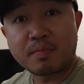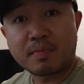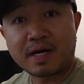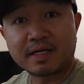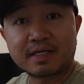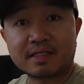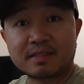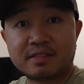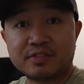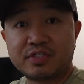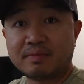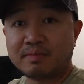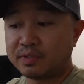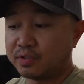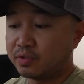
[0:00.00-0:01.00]
I got the
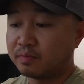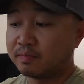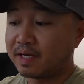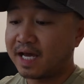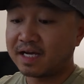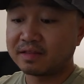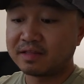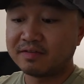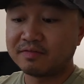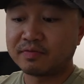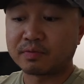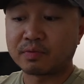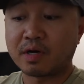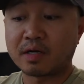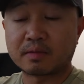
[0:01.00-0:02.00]
Simucube active
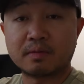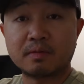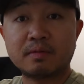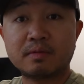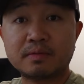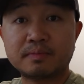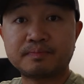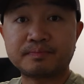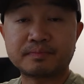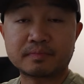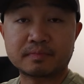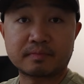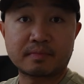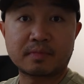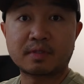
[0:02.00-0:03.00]
throttle
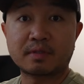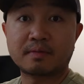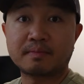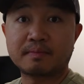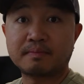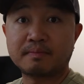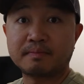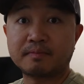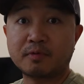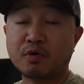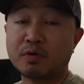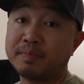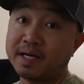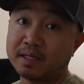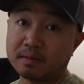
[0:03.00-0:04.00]
or
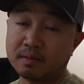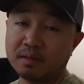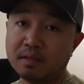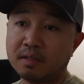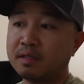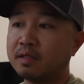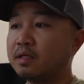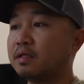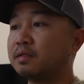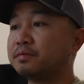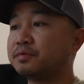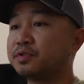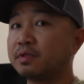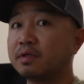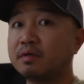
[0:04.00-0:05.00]
pedal.
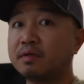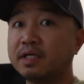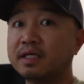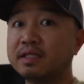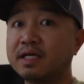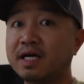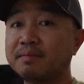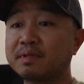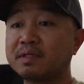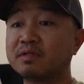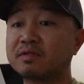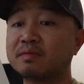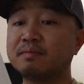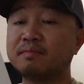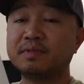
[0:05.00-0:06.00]
So, and I'm gonna
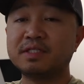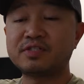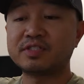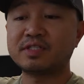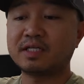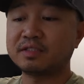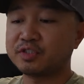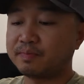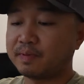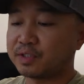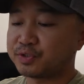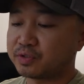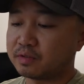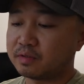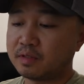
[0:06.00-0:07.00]
this is nothing
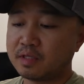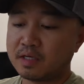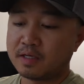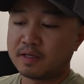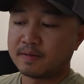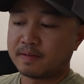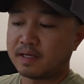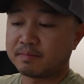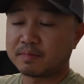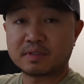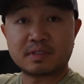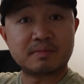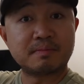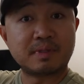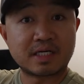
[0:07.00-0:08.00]
special. I'm
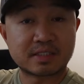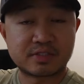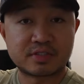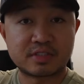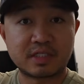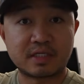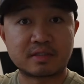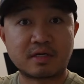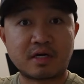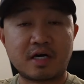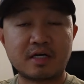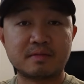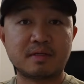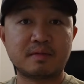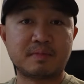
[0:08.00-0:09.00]
gonna unbox this later
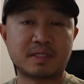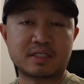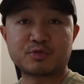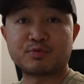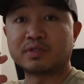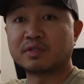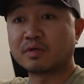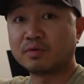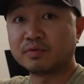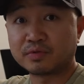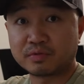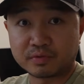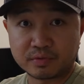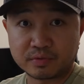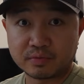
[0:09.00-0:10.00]
on, but I just want to go
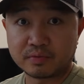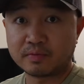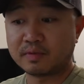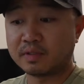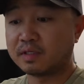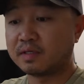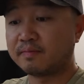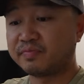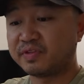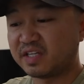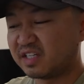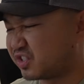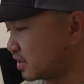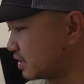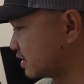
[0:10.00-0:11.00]
through
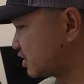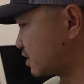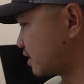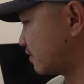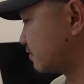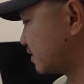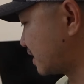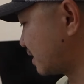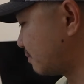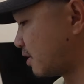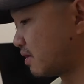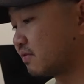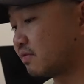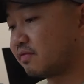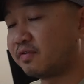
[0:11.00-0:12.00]
each stuff that I
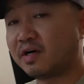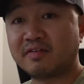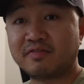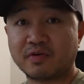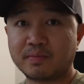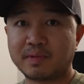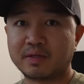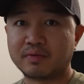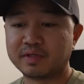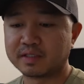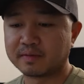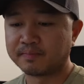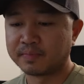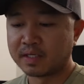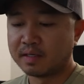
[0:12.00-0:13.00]
bought for my rig.
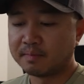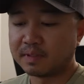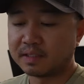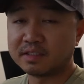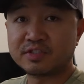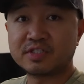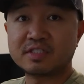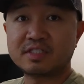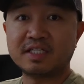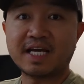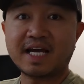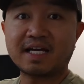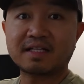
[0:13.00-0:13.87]
But this is the